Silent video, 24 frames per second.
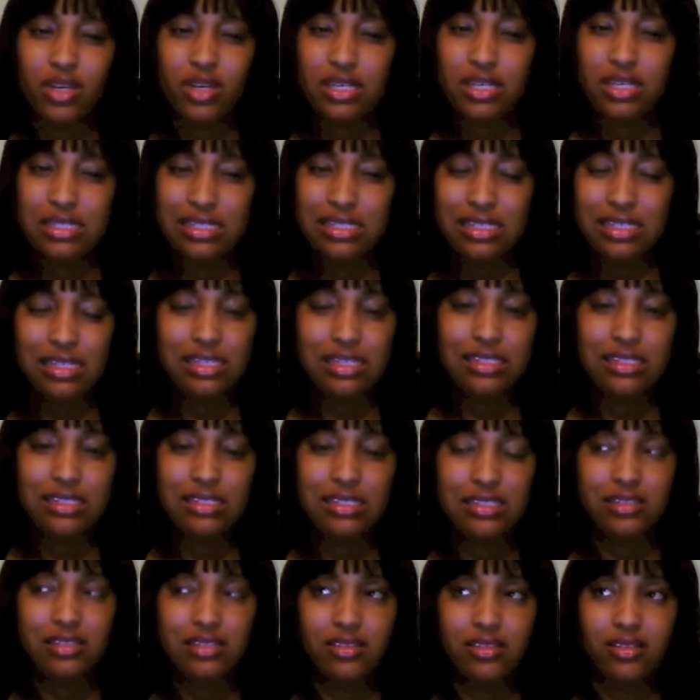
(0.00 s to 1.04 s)
wasn't a
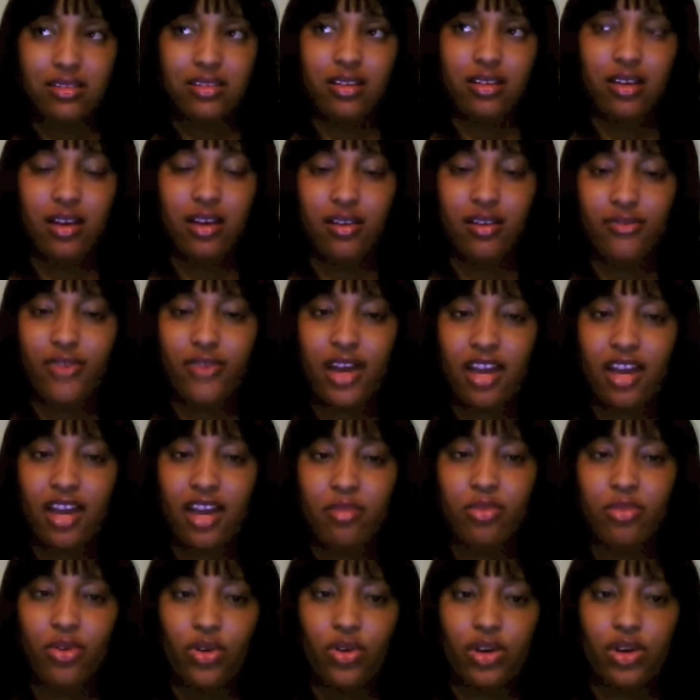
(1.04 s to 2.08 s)

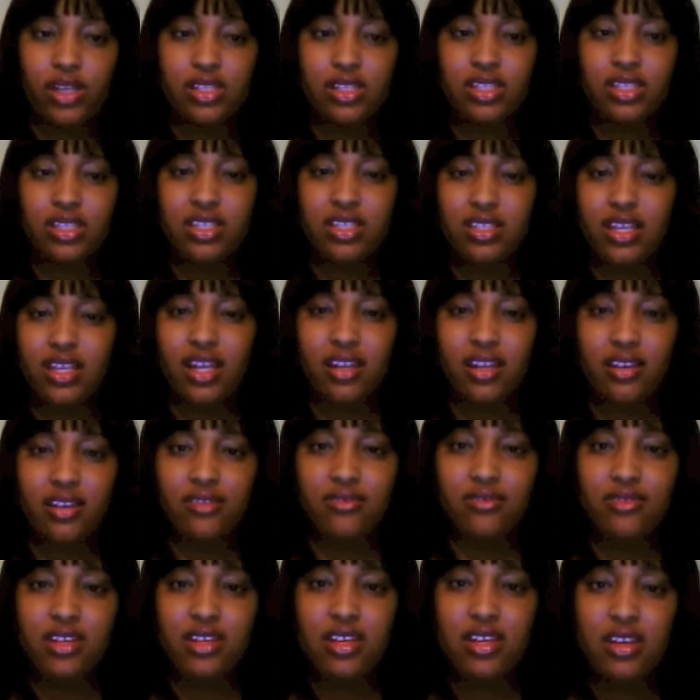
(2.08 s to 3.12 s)
fibroid. She said it
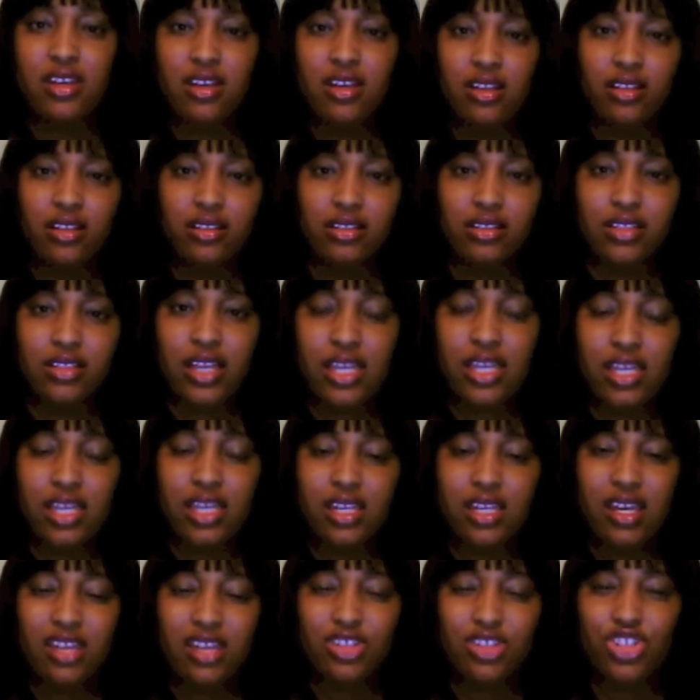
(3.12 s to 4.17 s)
looked like
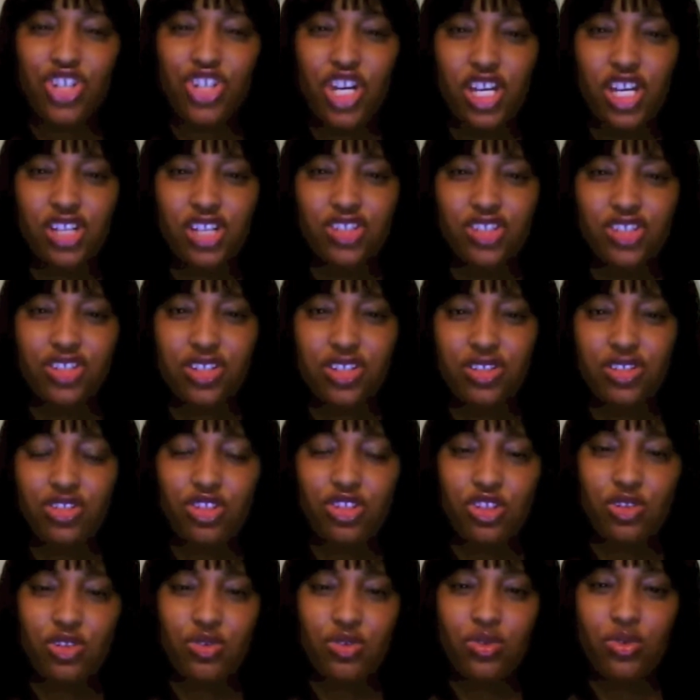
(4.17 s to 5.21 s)
it had changed
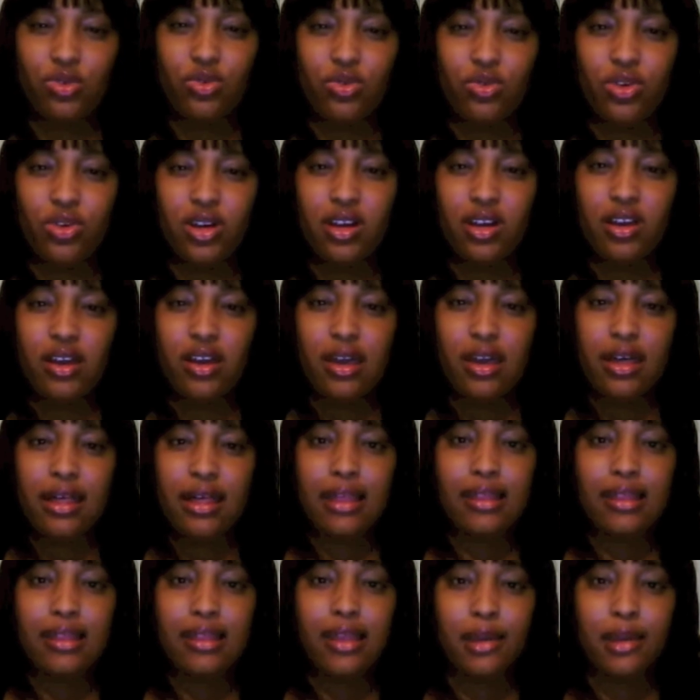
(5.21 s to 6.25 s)
into
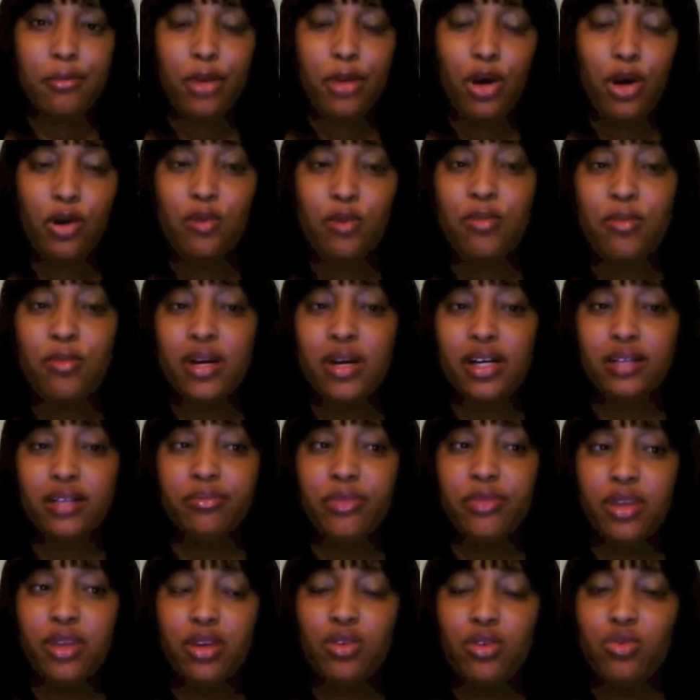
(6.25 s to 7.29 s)
a lipoma,
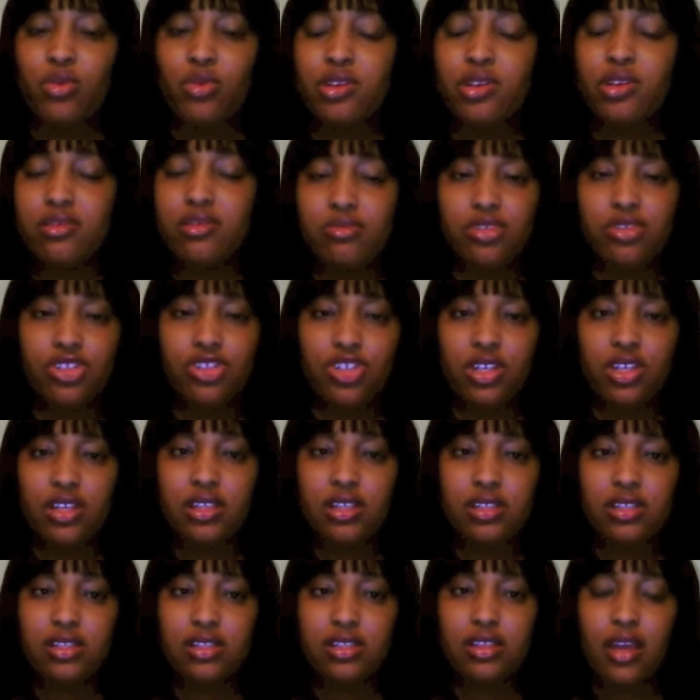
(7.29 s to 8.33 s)
which was
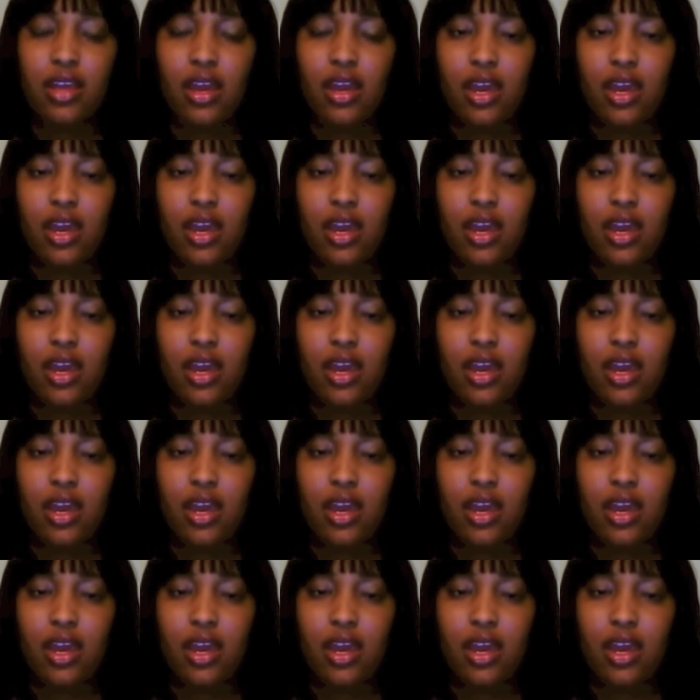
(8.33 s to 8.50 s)
just